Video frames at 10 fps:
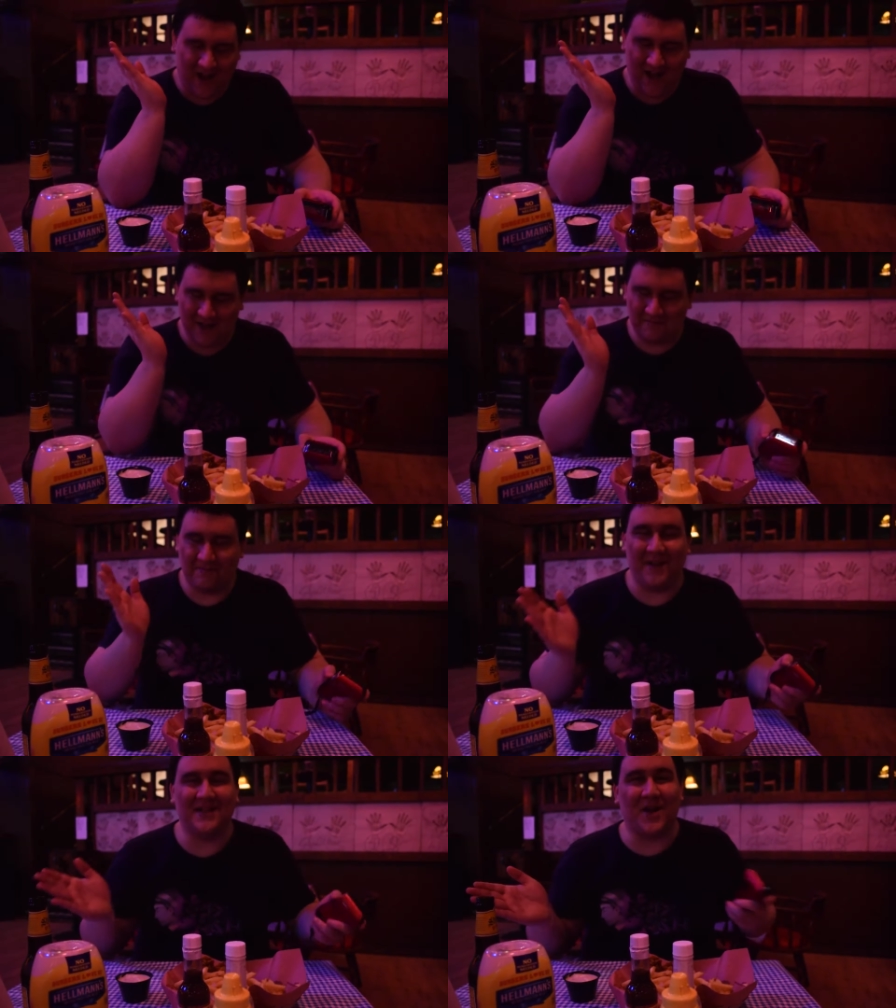Um,
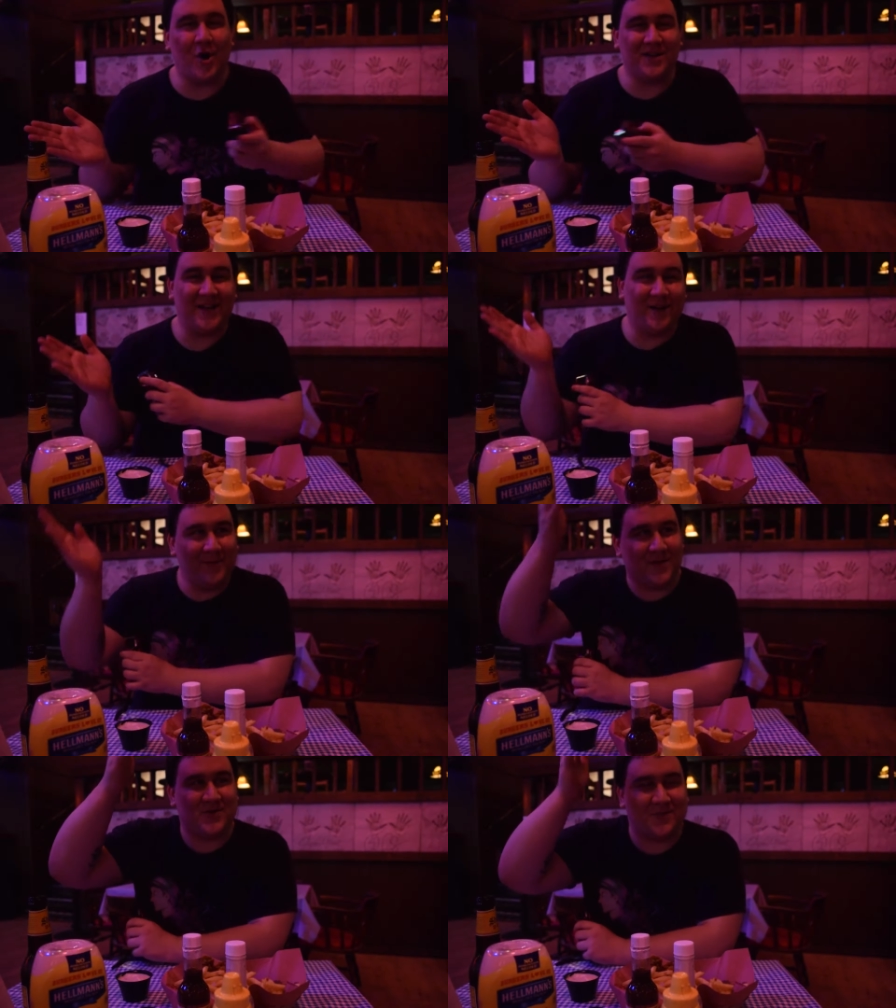it's hard to hear
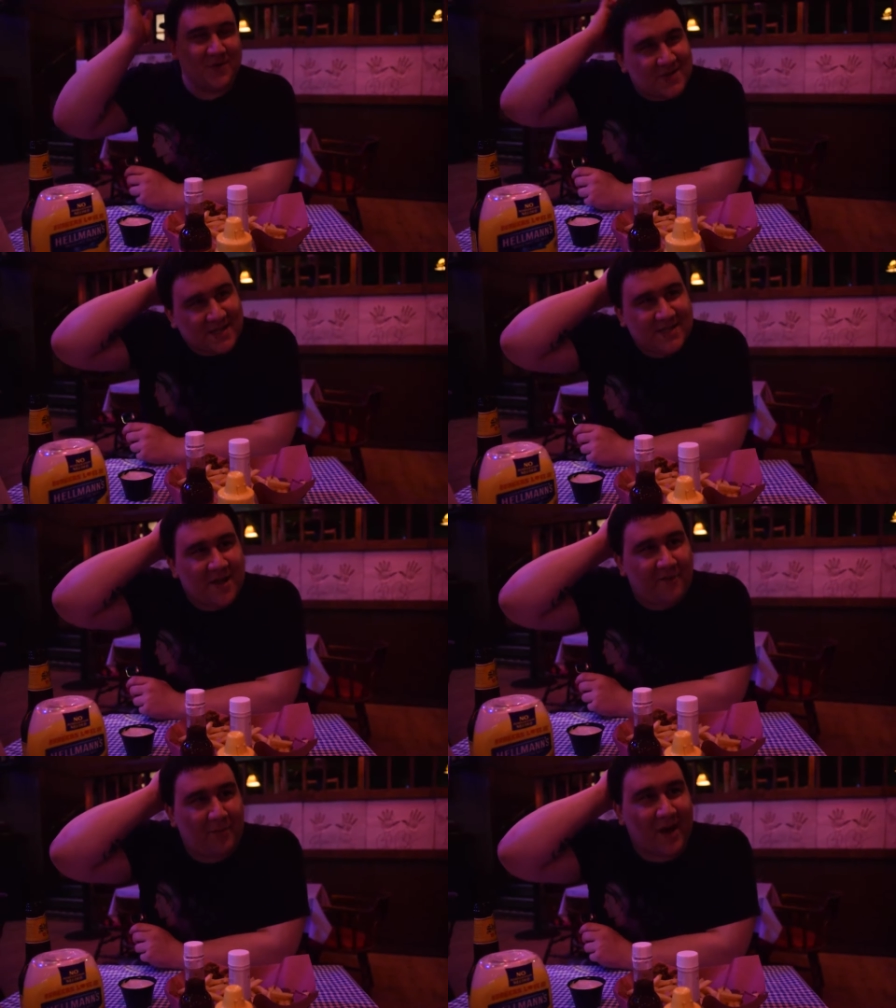because there's music and
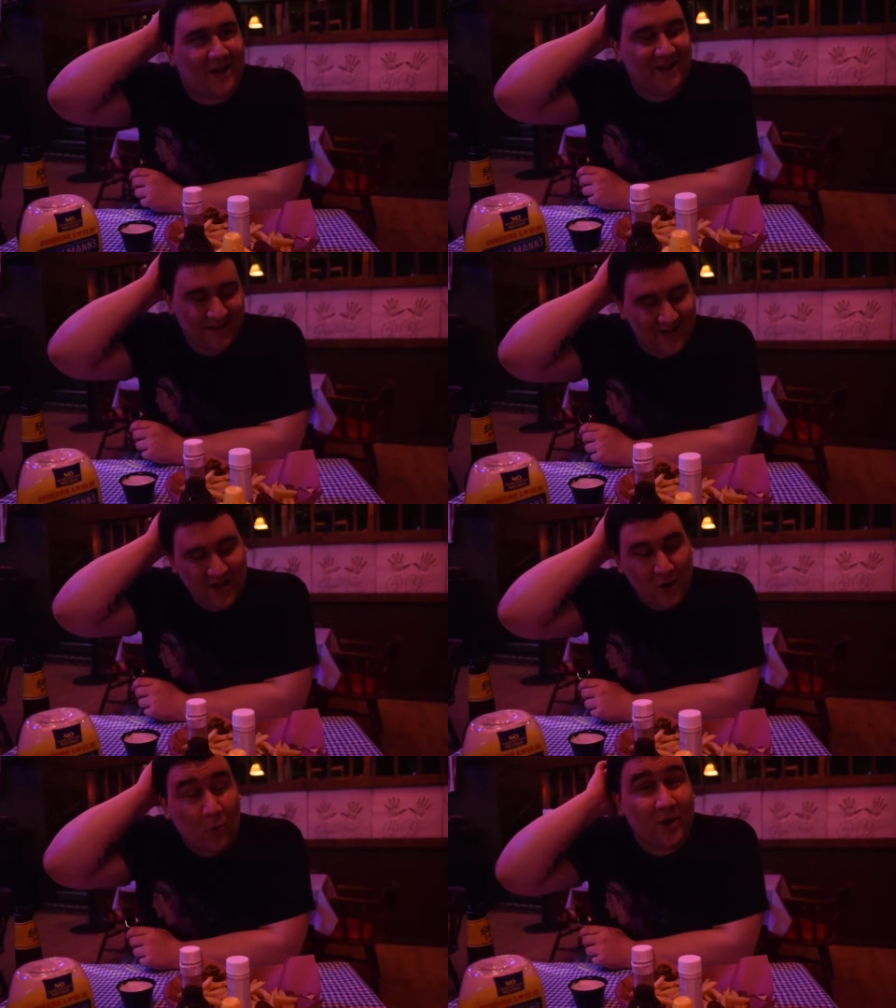stuff, but
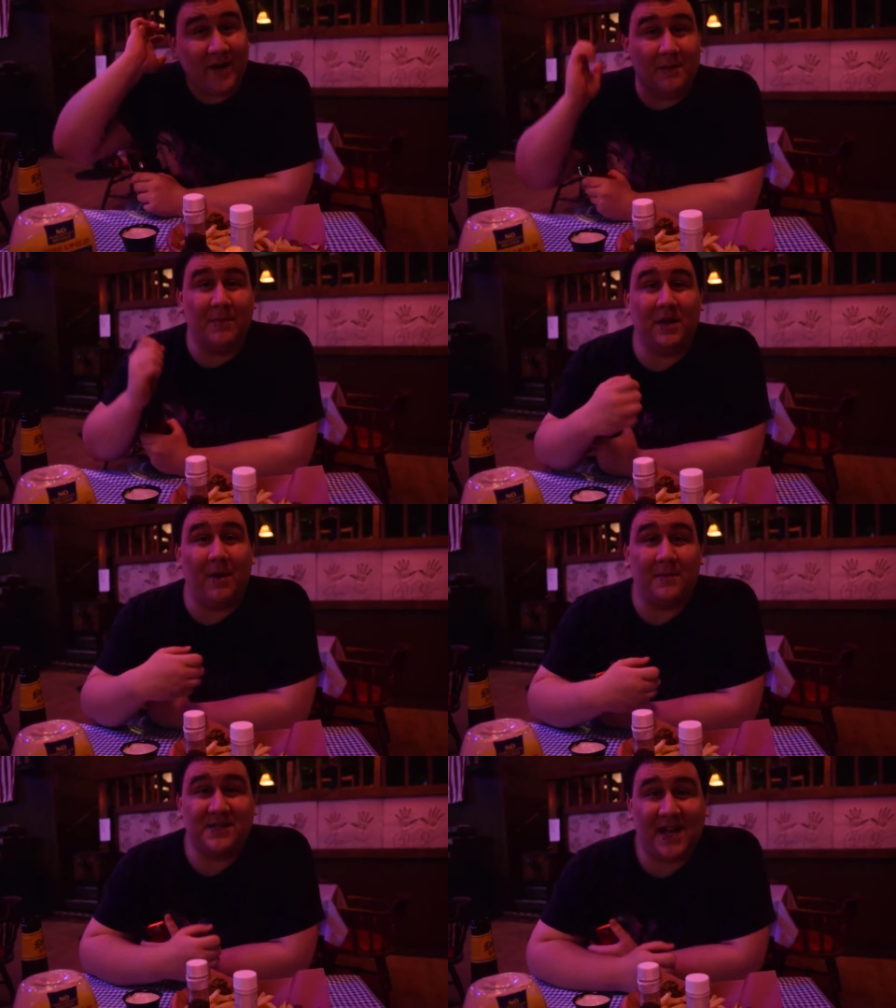we're in Billy
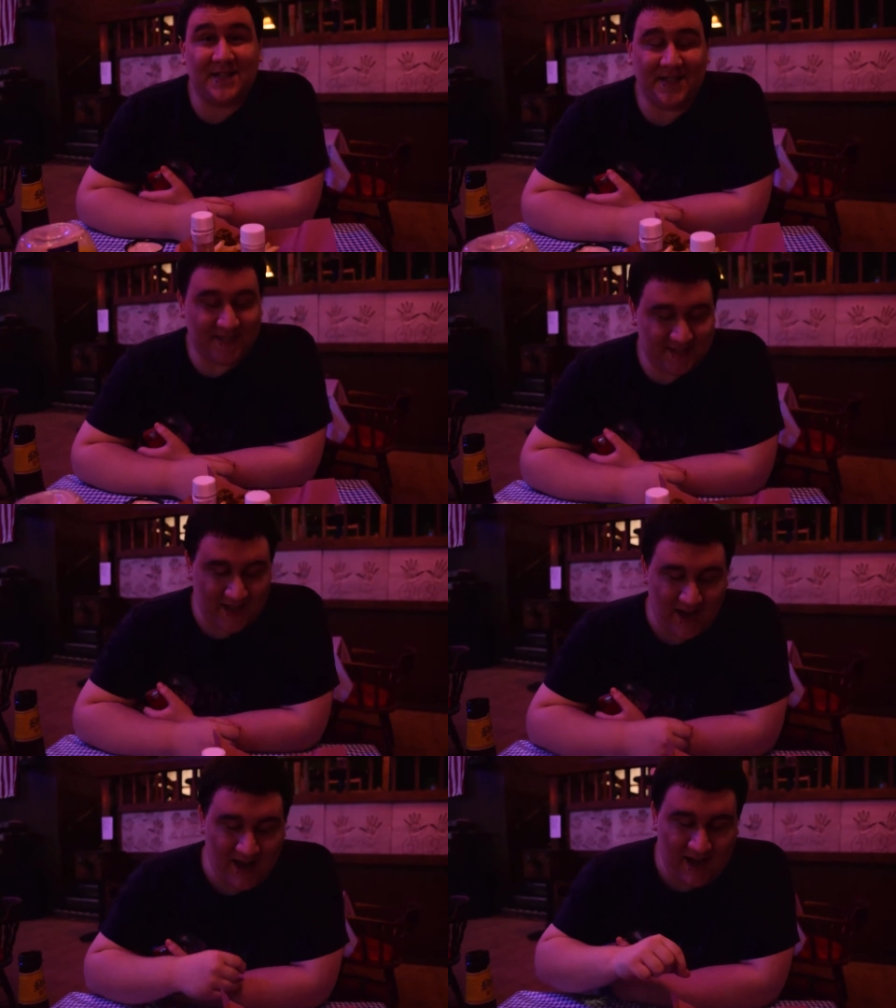Bob's, Texas.
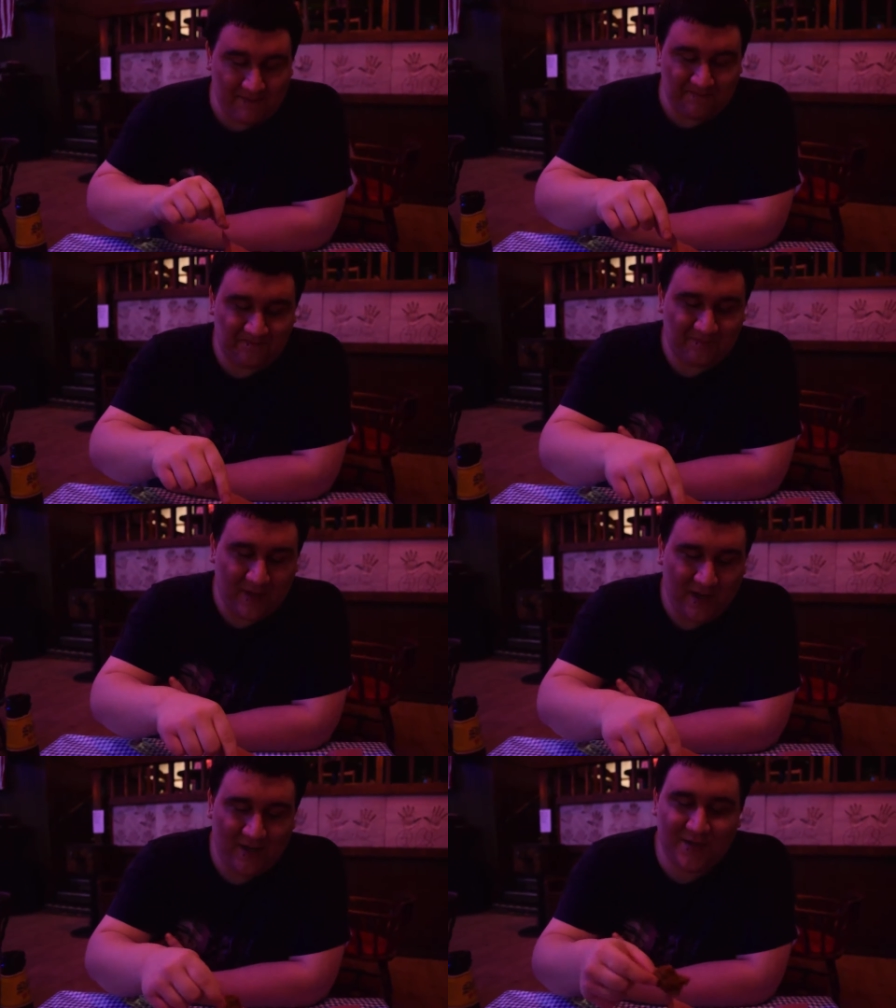Um,
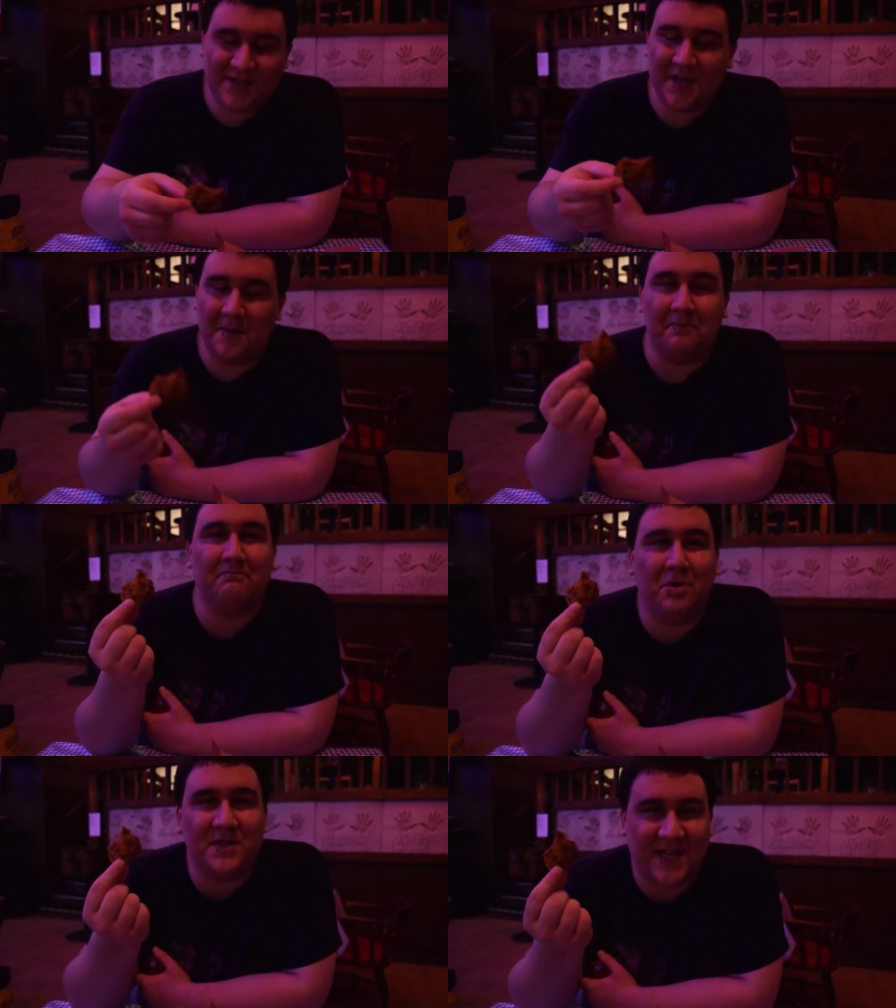there's some
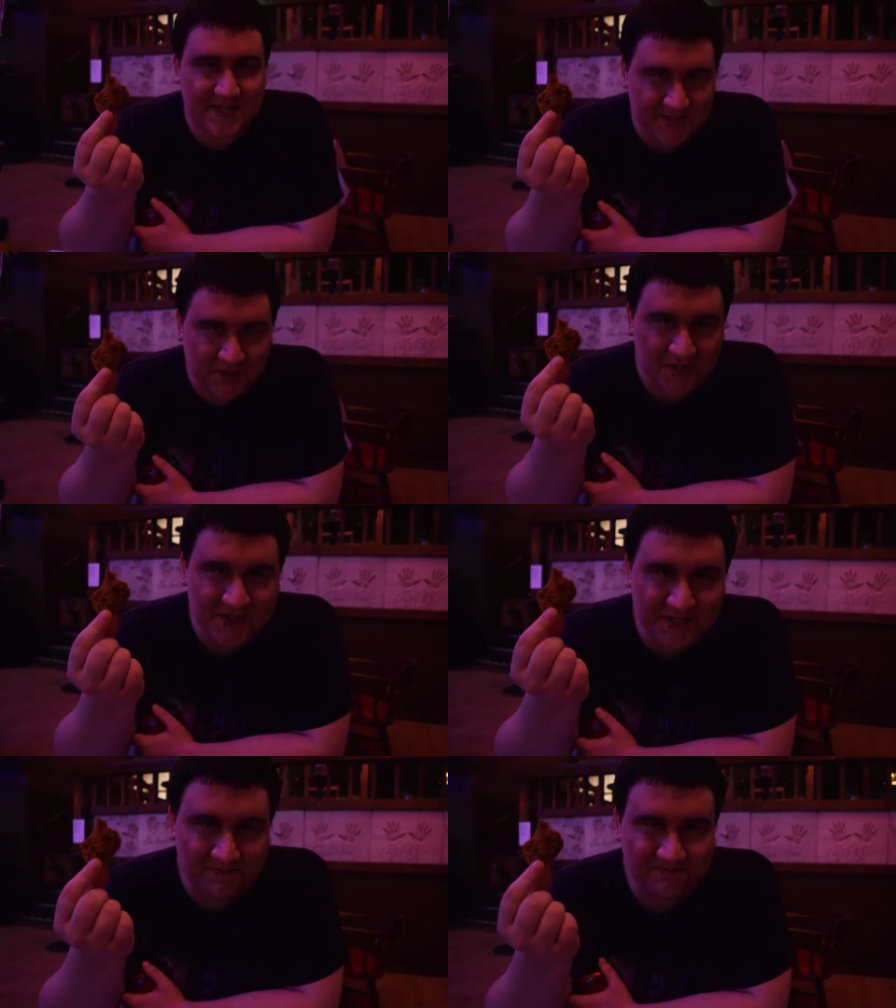bull testicles.